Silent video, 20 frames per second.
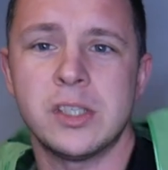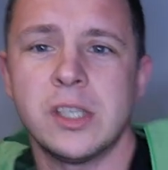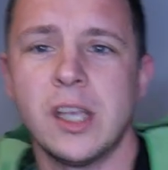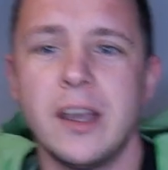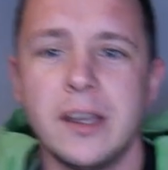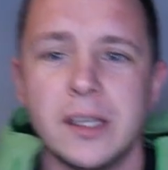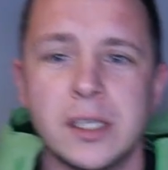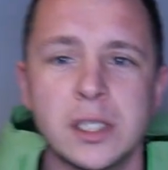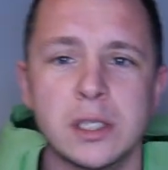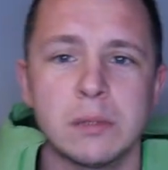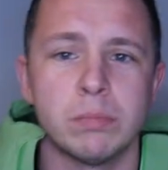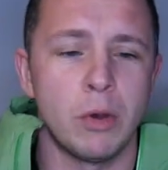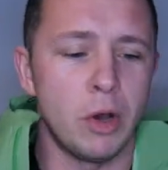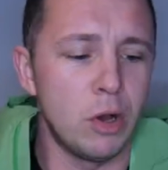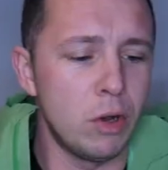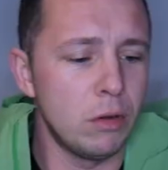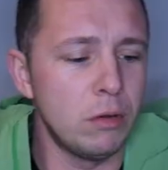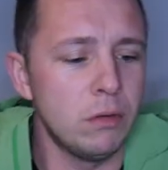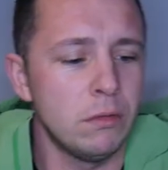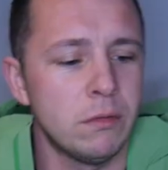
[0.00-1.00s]
size
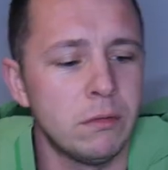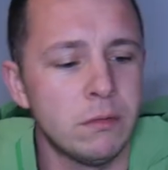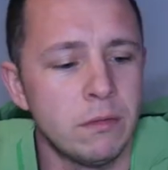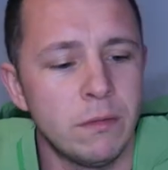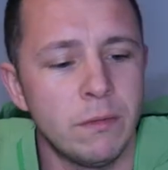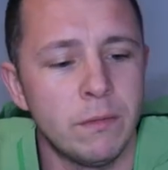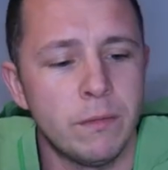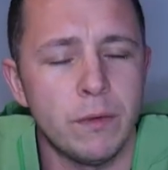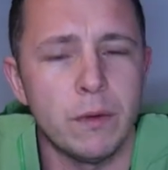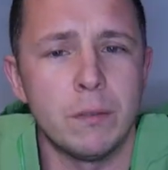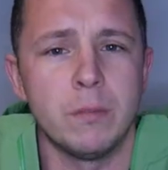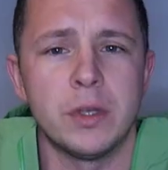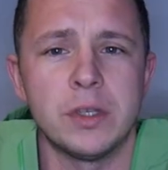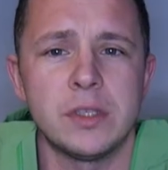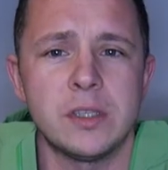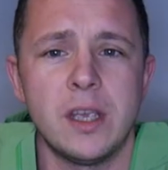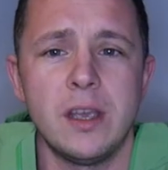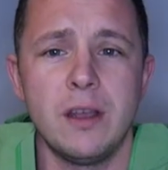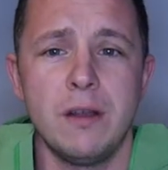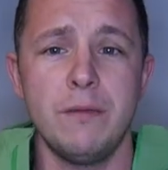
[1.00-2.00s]
small for
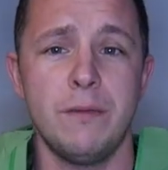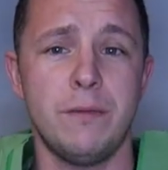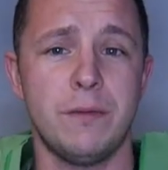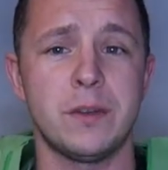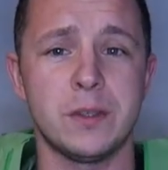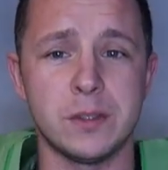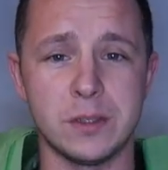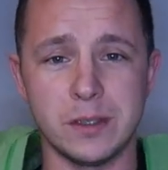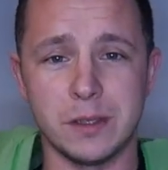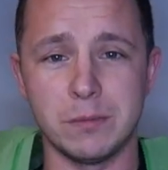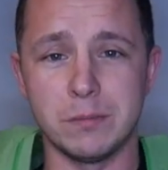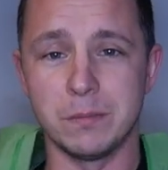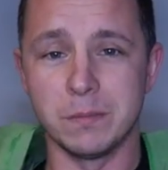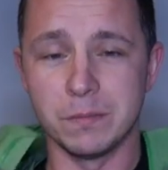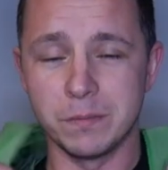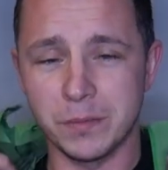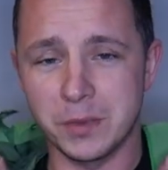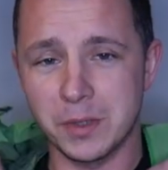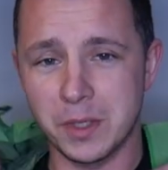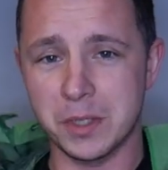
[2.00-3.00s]
myself because I'm
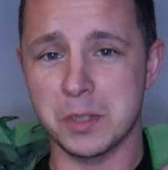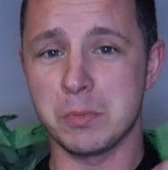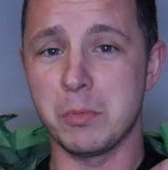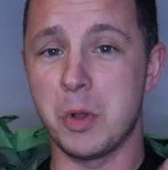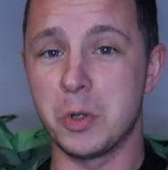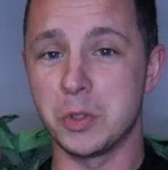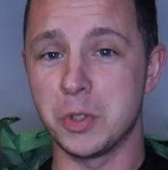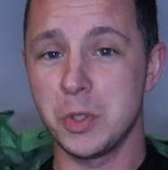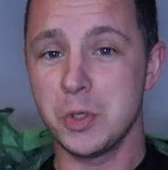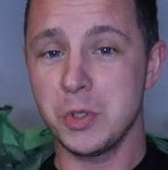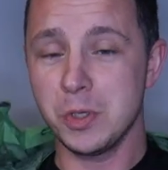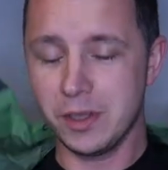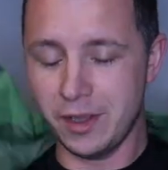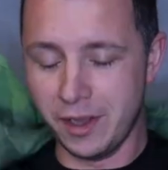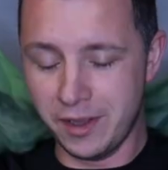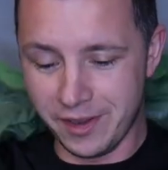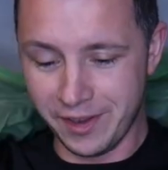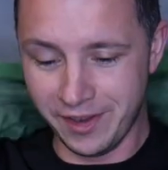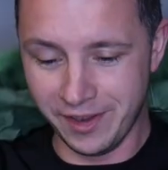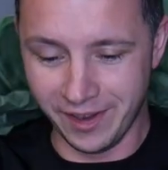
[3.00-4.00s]
a small dude.
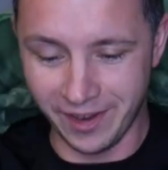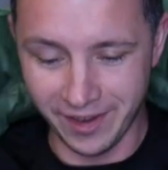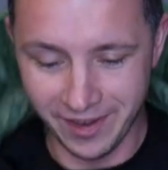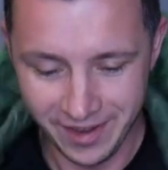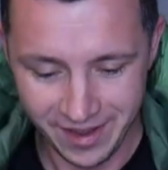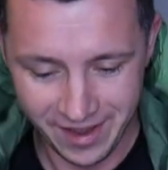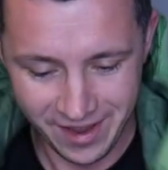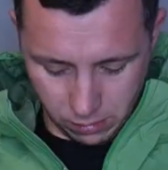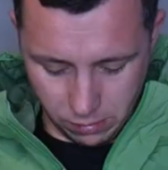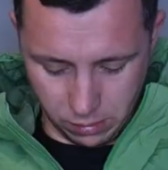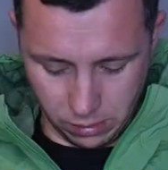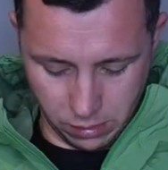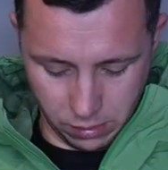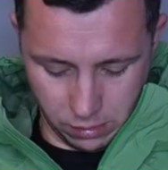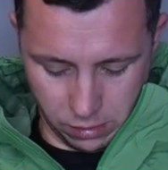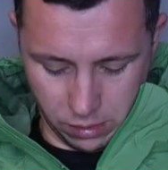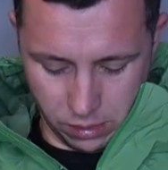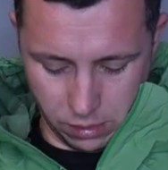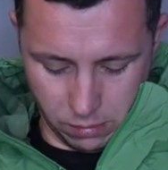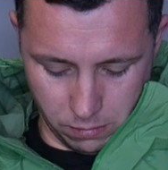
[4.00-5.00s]

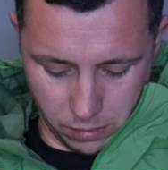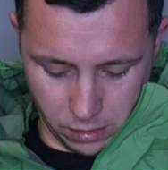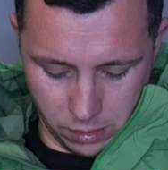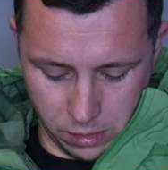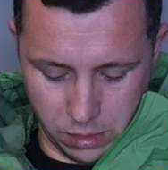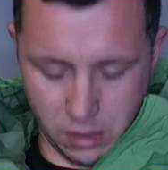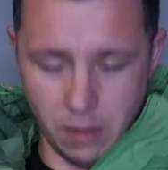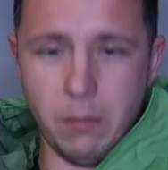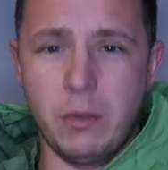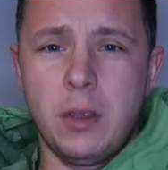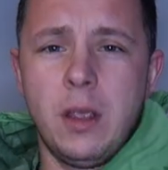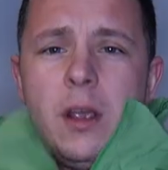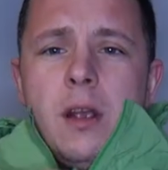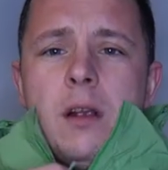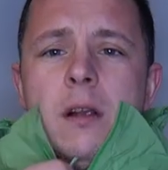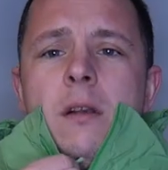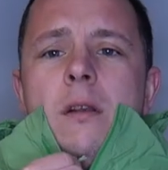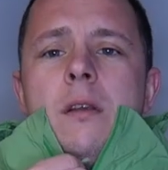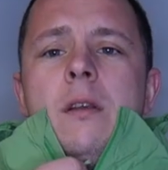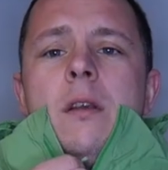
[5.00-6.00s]
Zip this up
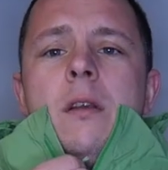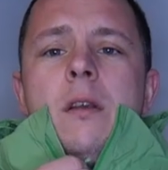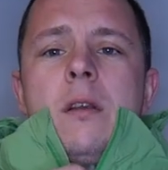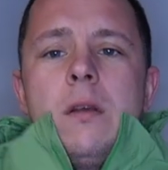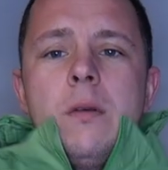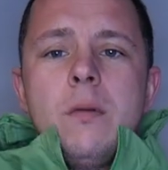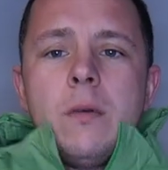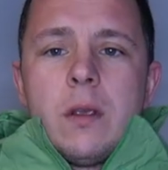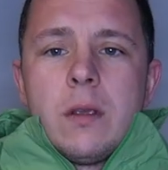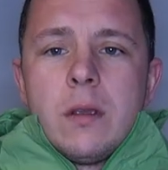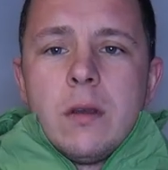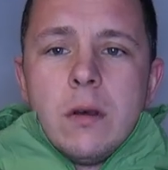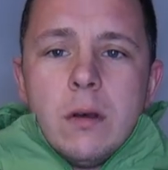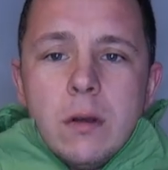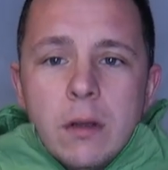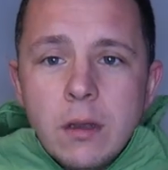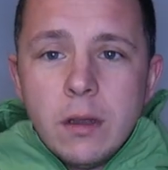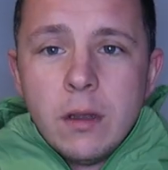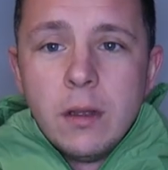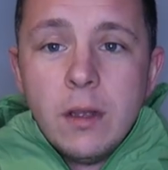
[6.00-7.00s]
here. There we
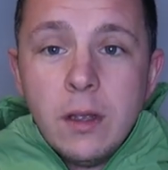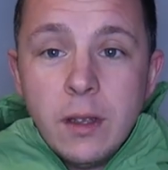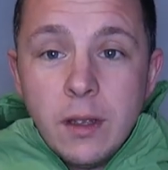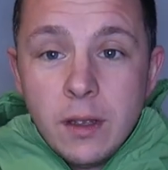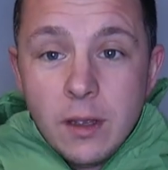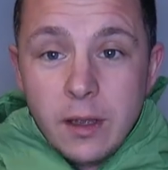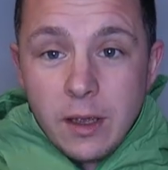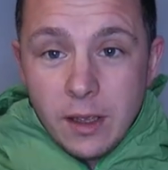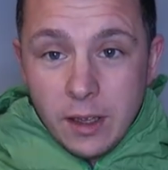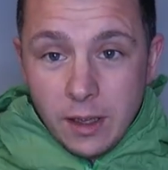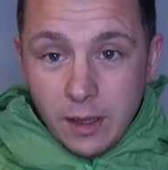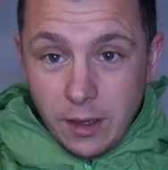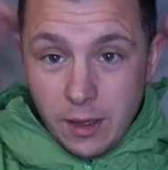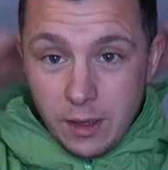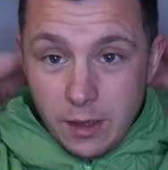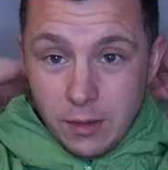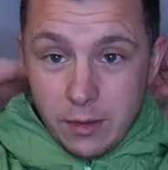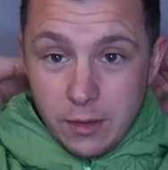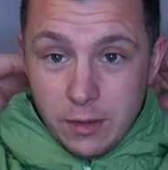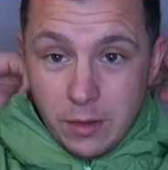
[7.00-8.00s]
go.
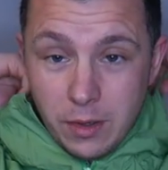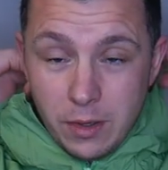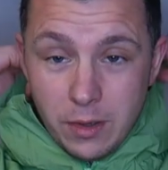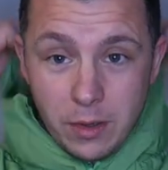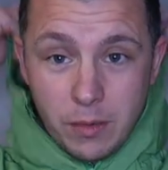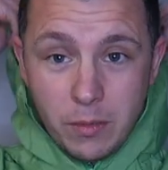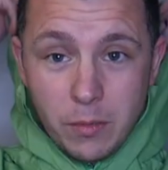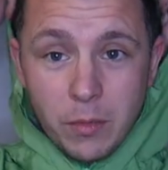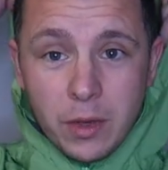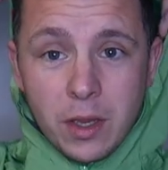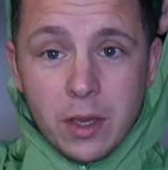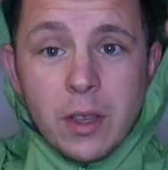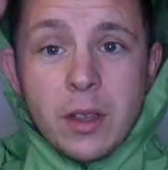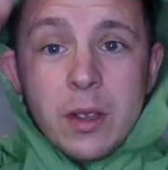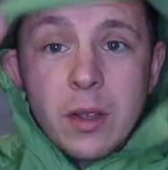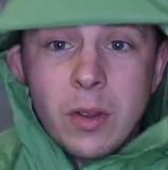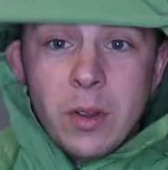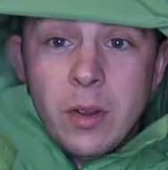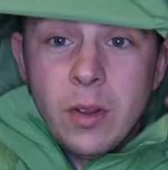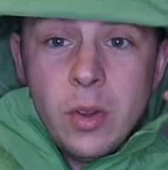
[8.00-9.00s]
And we
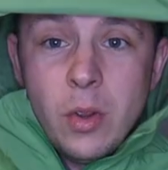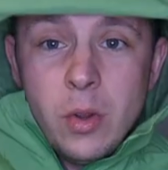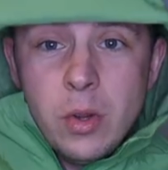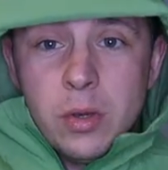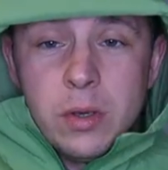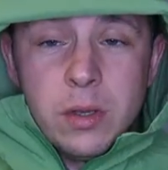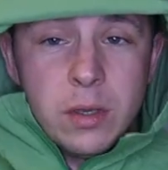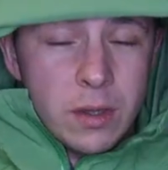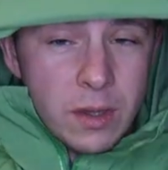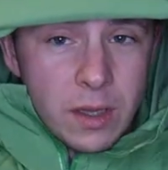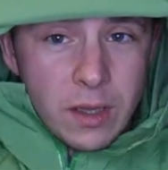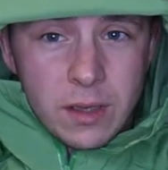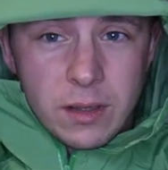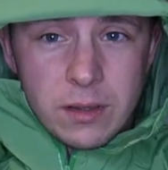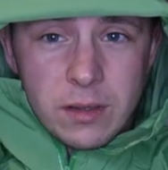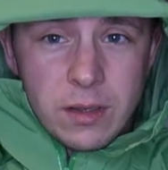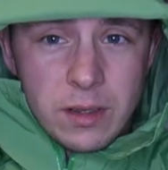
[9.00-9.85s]
hood that